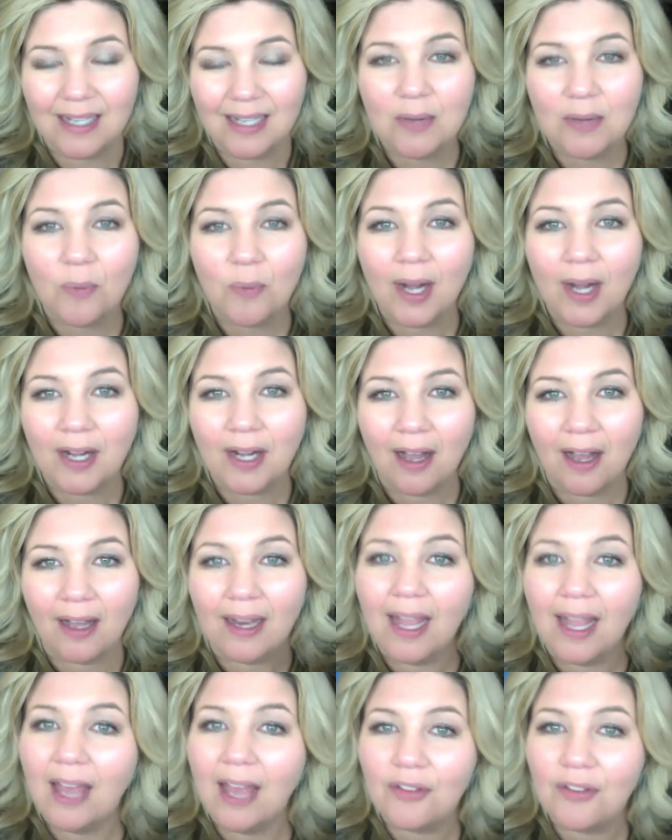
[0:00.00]
Why not?
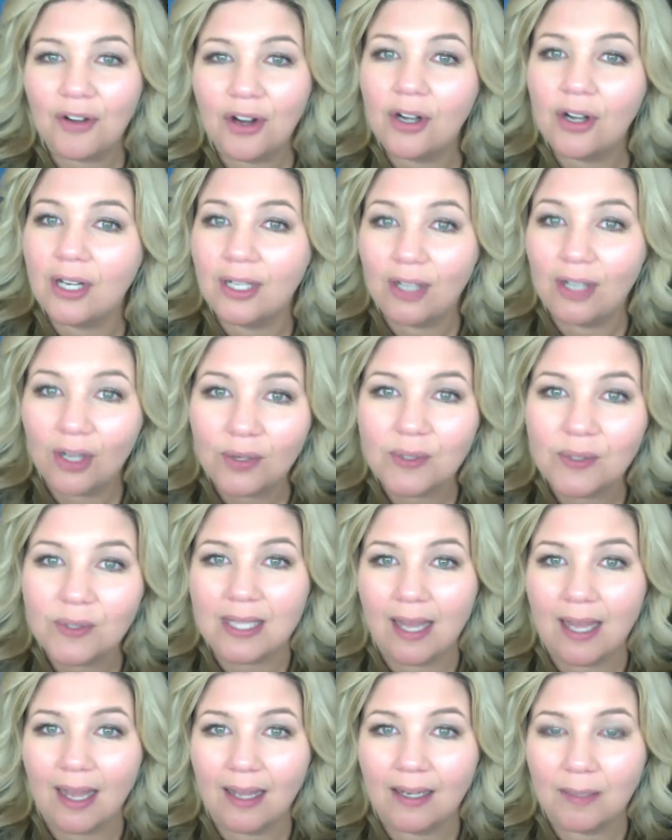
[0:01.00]
Heather already knows
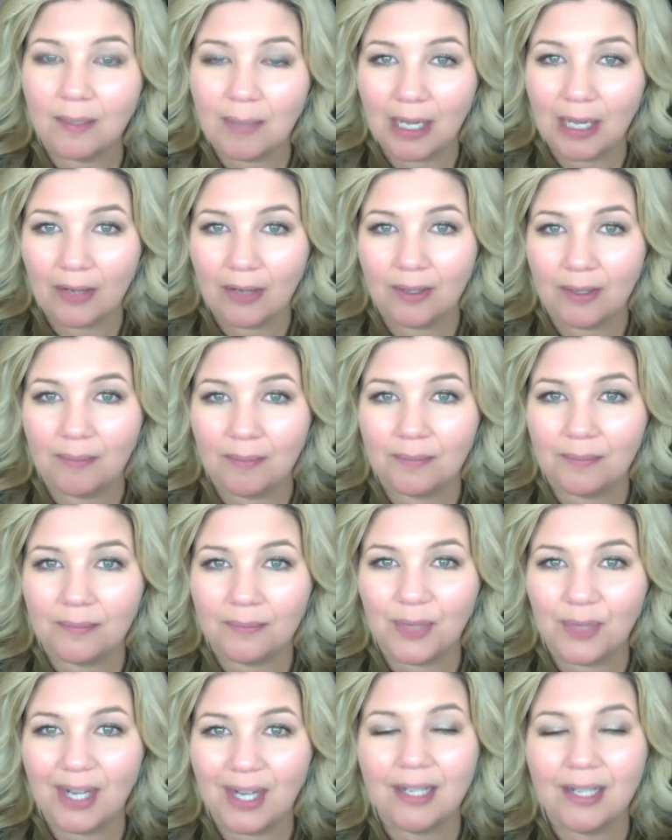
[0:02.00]
that about him,
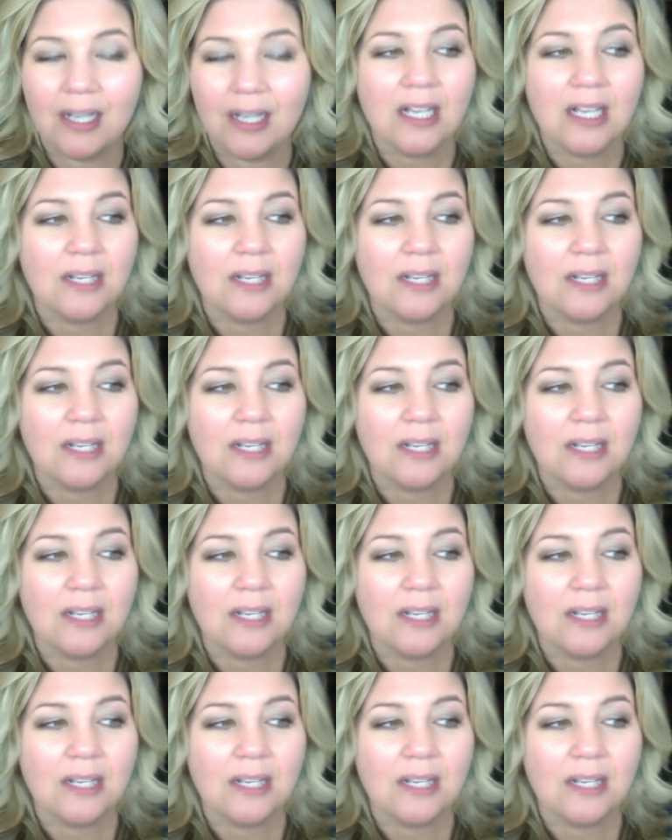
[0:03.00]
right?